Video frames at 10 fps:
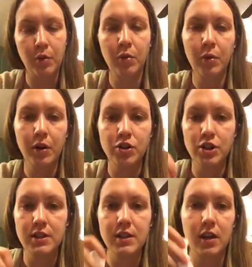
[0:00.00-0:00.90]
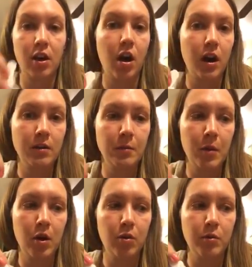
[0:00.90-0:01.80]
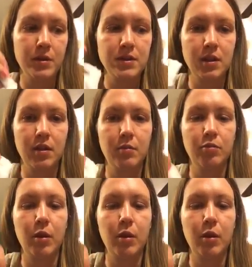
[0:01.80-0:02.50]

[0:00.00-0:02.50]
or just a cotton ball with some